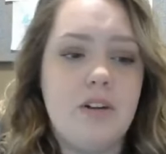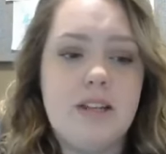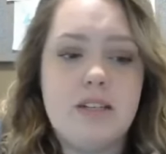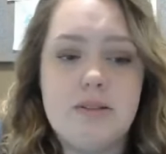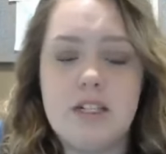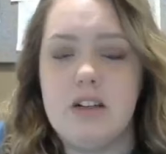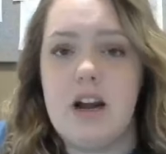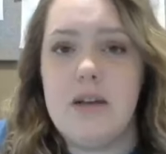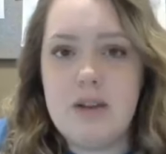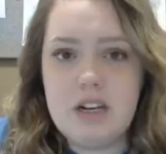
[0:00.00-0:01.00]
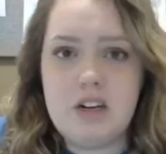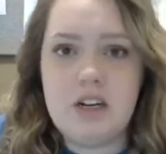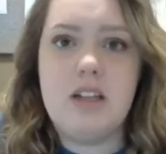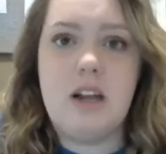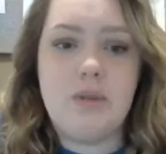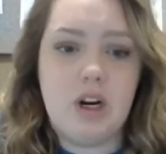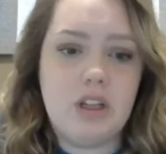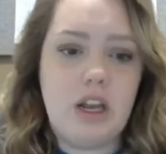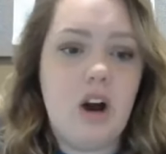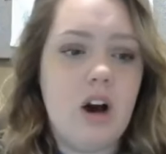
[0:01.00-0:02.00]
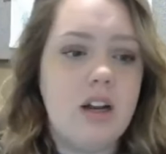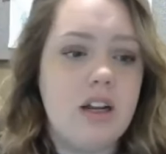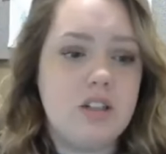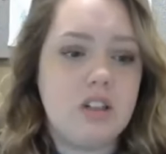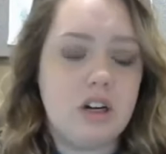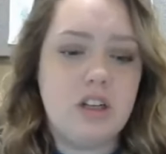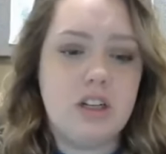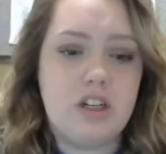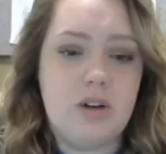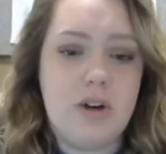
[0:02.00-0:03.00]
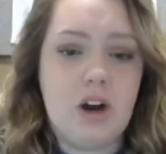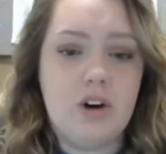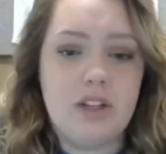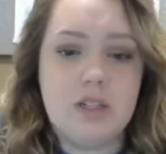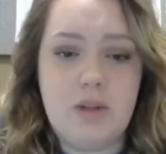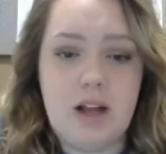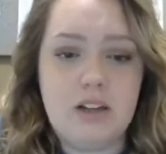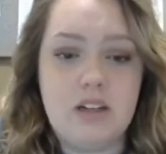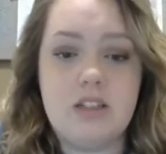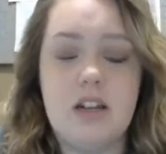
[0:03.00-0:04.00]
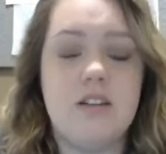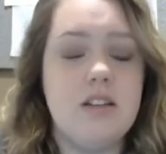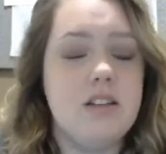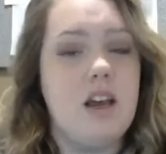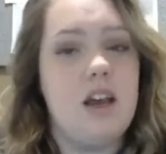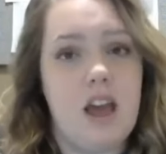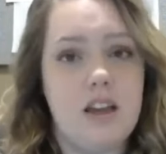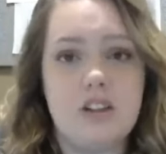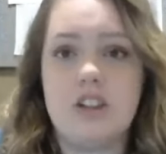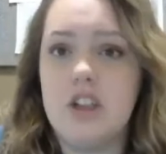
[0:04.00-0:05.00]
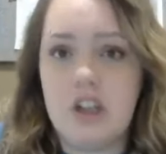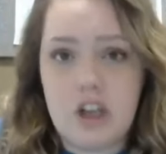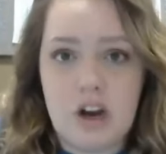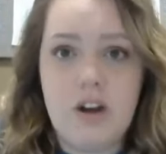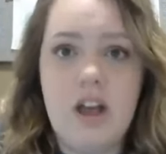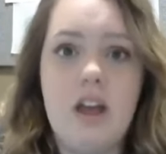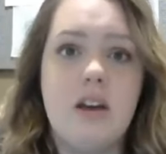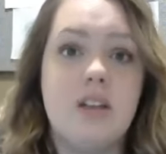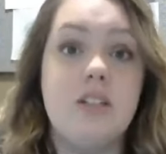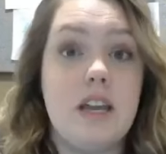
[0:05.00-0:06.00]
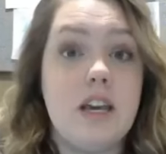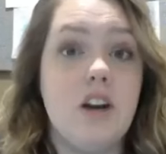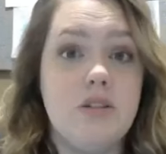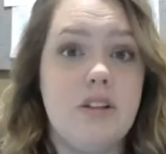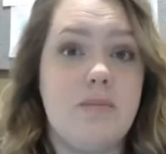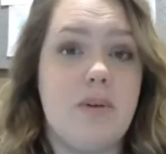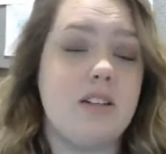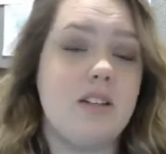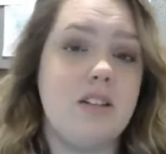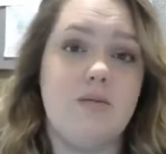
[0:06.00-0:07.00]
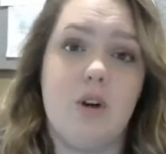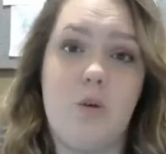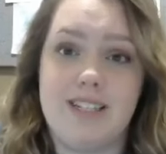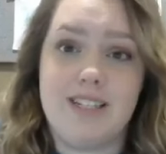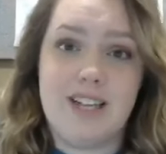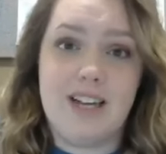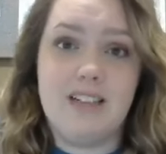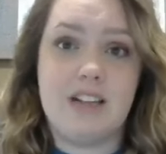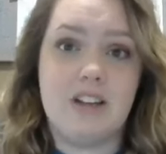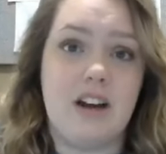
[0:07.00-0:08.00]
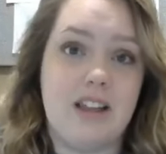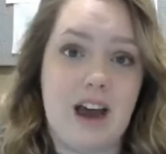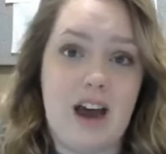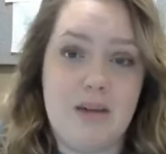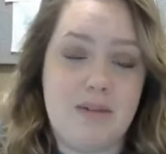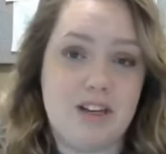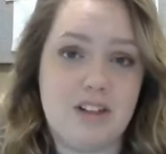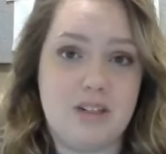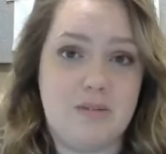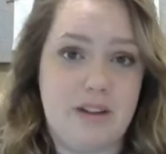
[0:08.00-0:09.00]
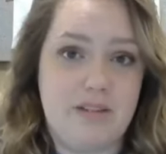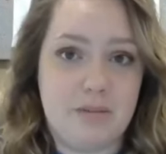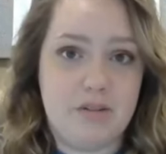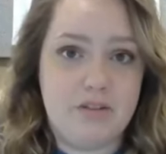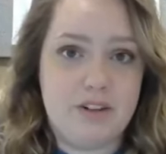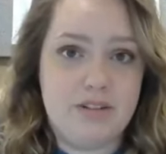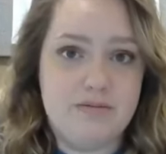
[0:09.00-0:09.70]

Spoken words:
this particular IP address that I'm currently on is currently showing on this blacklist. And I was like, hey, just so you know, because they can go through the process of requesting that that IP address being removed.